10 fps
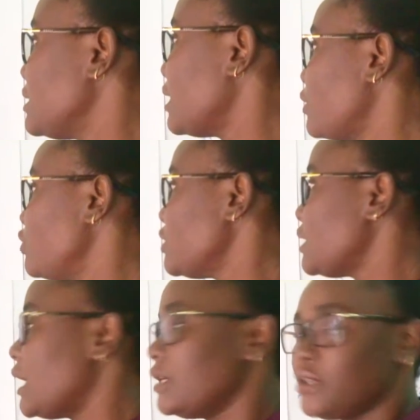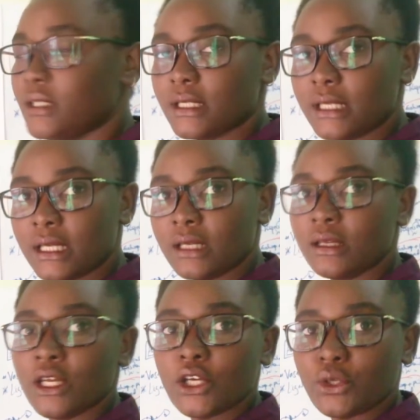attack you just had recently?
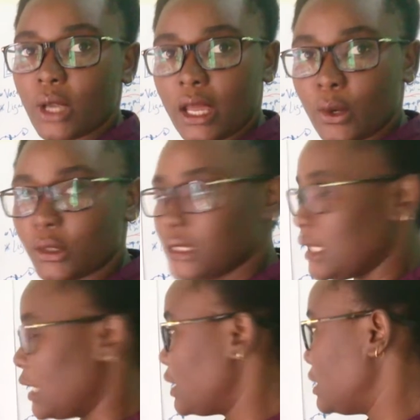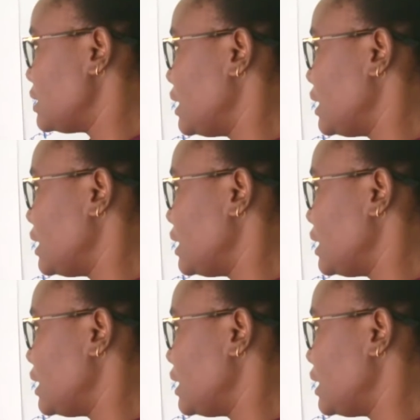You cannot take these